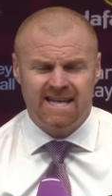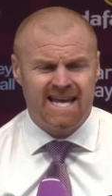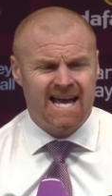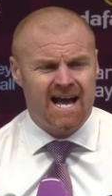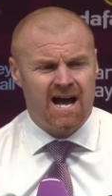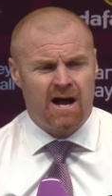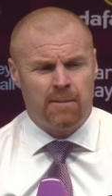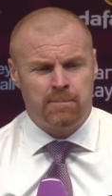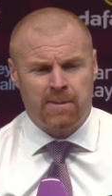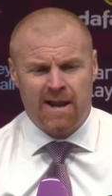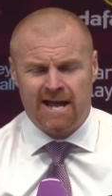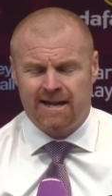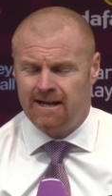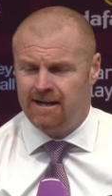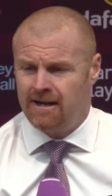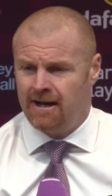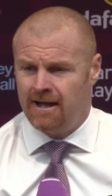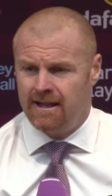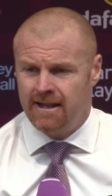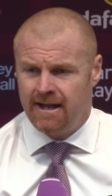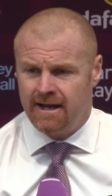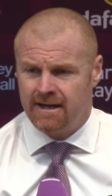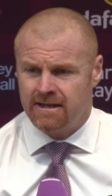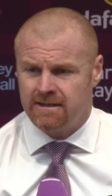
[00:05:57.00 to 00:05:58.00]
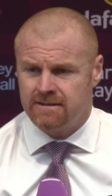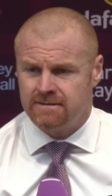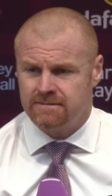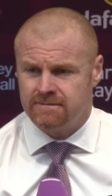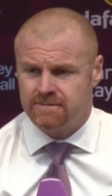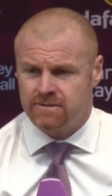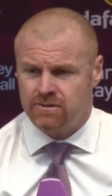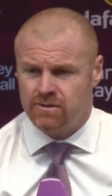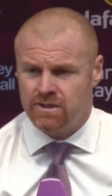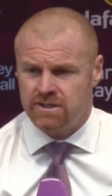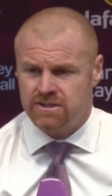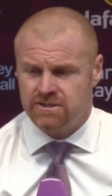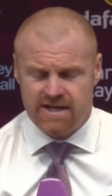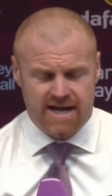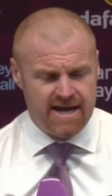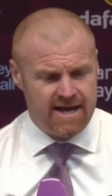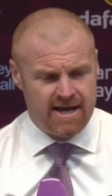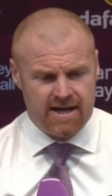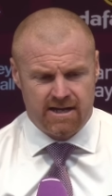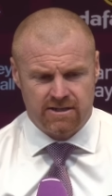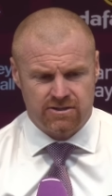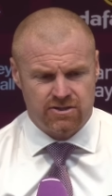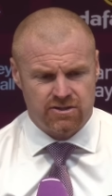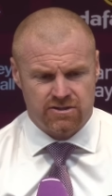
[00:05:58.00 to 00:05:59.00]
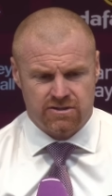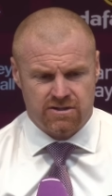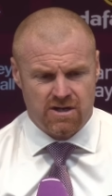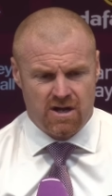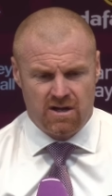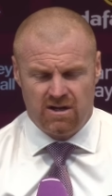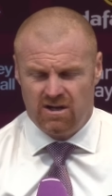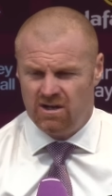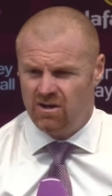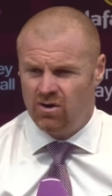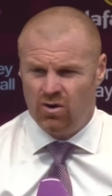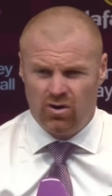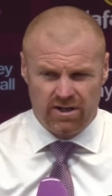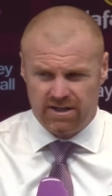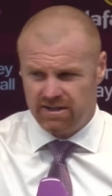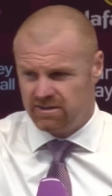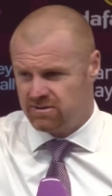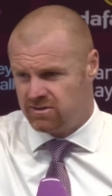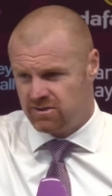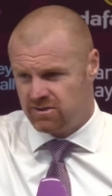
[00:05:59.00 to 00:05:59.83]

Yeah, I'll plan it like that, Chris. Yeah, I'll just go, look, all of you